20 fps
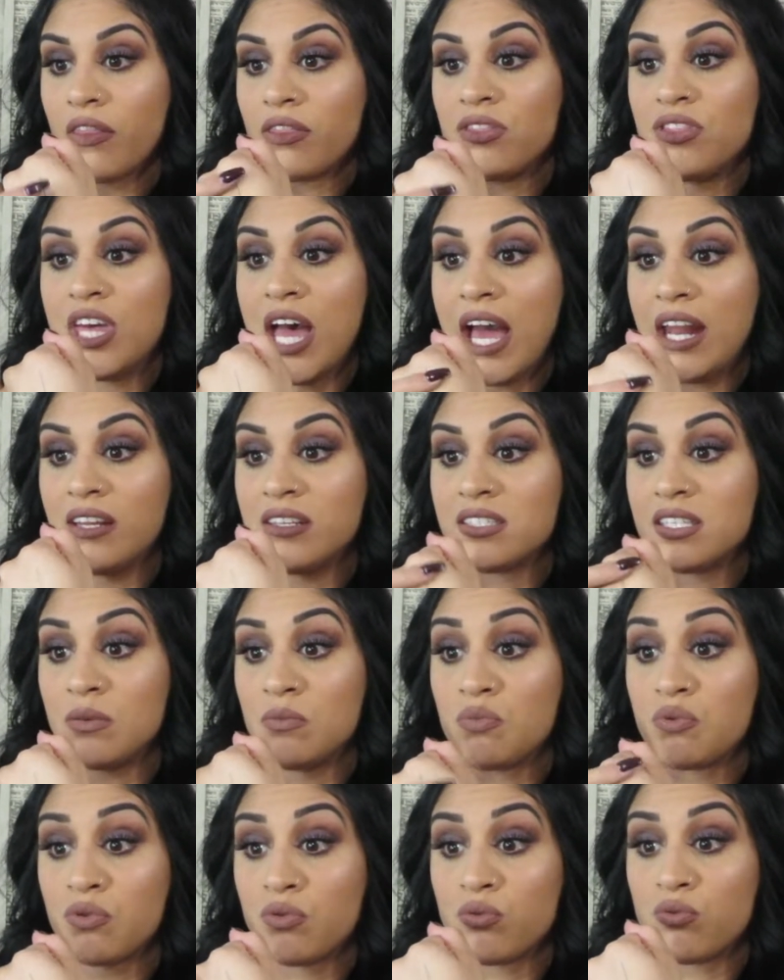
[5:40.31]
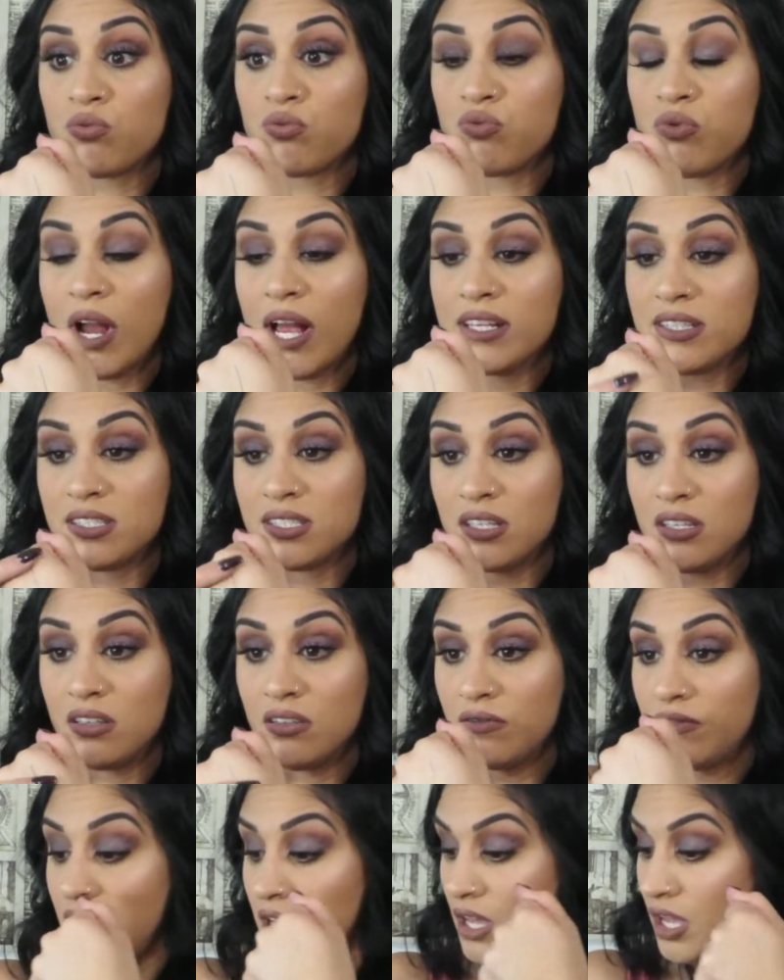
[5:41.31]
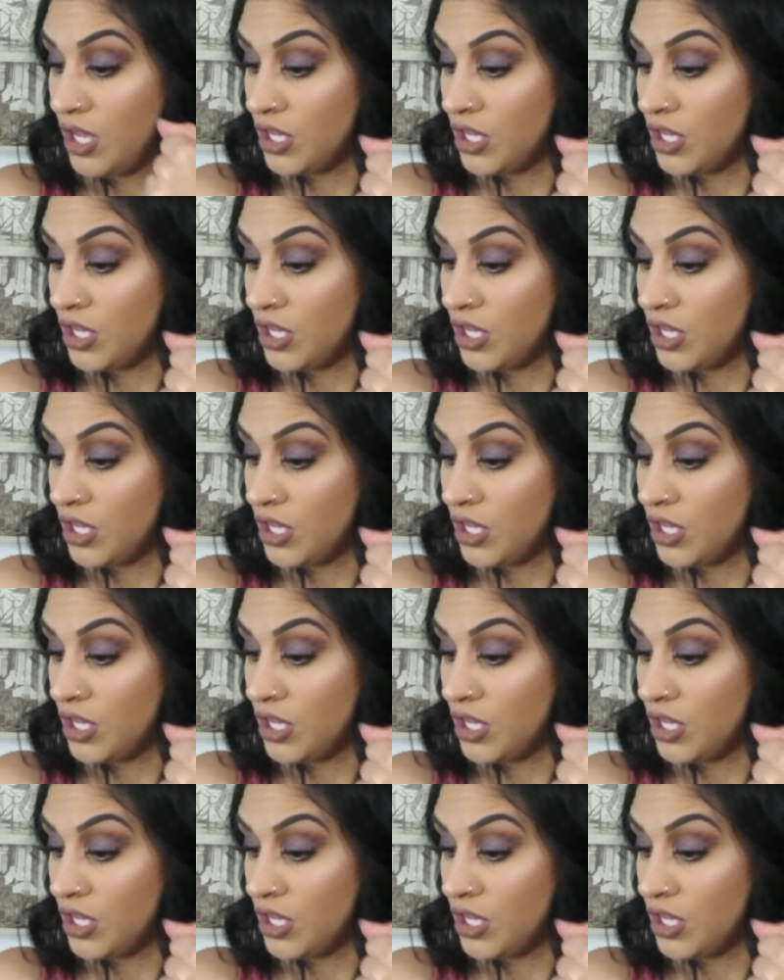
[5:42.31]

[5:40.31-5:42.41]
That is impressive.